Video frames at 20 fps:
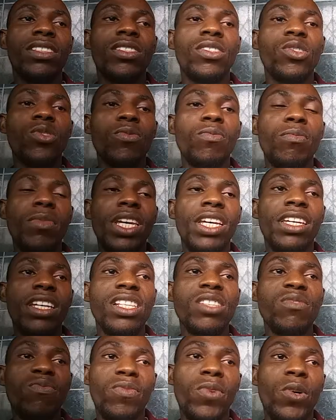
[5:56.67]
to make
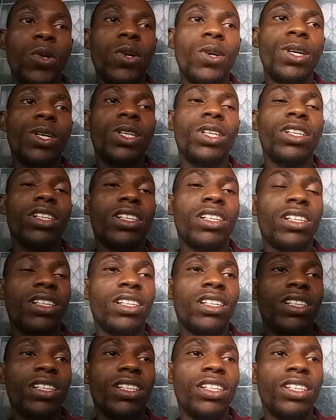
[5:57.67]
it more
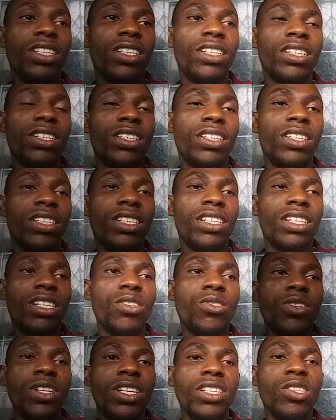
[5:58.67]

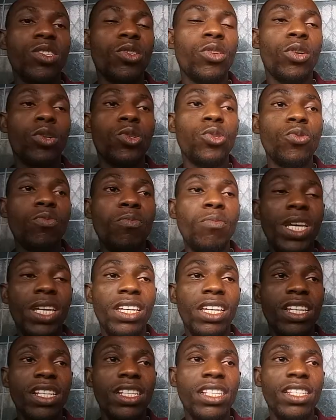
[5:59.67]
interesting or to
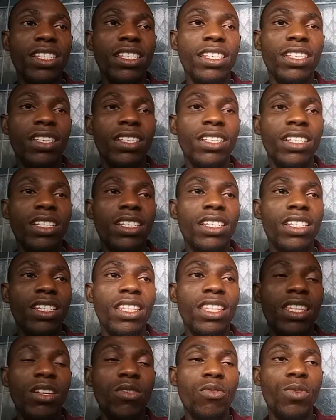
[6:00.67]
make it
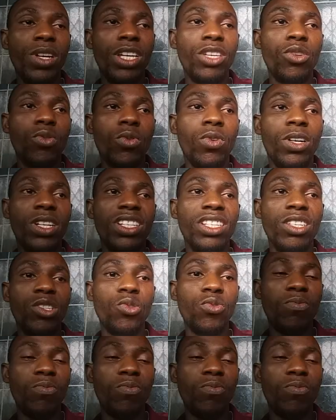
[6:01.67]
the way you want it to